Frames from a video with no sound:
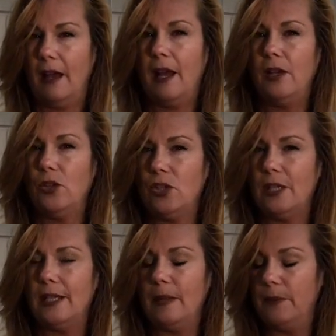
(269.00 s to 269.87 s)
I usually
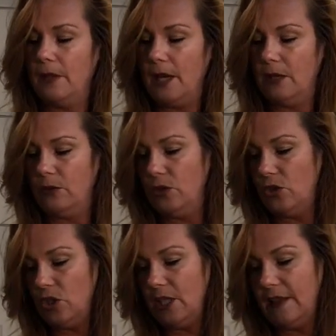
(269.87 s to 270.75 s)
staple. I don't
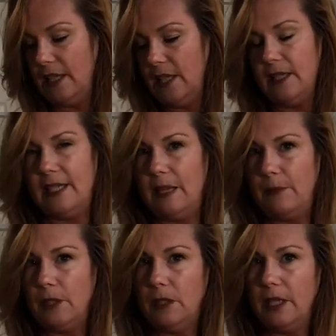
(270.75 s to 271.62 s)
usually let the kids
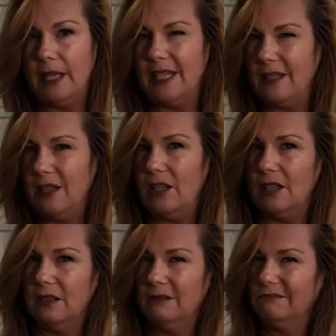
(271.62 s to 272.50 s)
staple unless
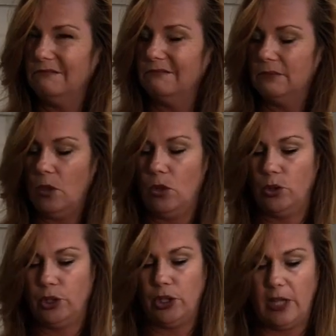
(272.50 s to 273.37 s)
they're
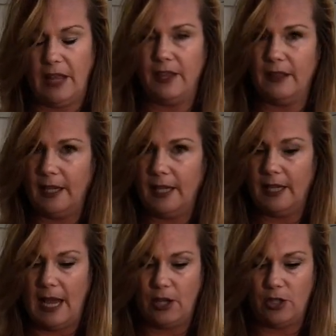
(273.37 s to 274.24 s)
older and I think they
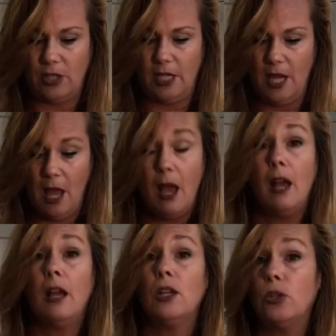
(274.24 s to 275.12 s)
can actually
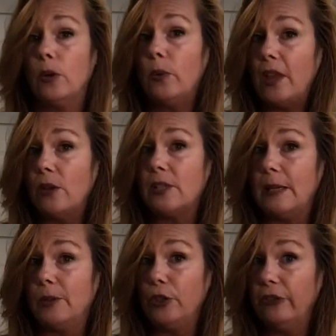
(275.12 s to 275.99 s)
do it without
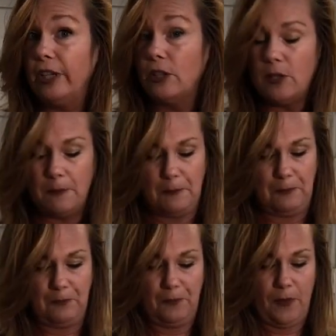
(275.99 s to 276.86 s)
stapling their fingers.
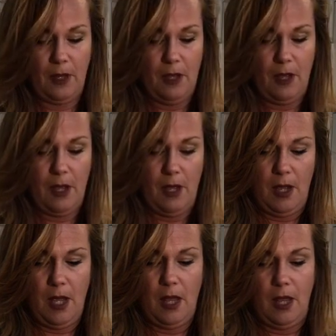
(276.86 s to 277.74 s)

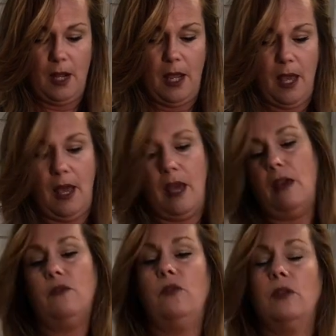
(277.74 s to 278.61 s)
I
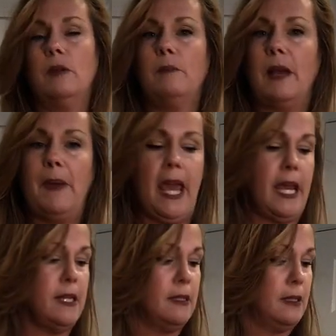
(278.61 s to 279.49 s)
have my
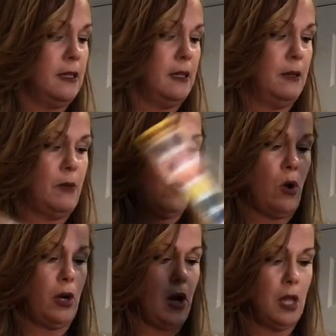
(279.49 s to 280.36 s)
paint, my
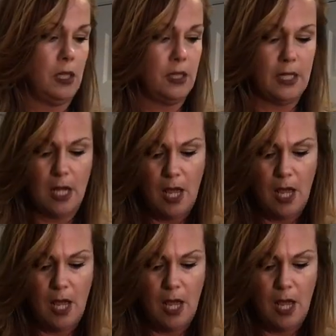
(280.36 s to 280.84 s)
watercolors,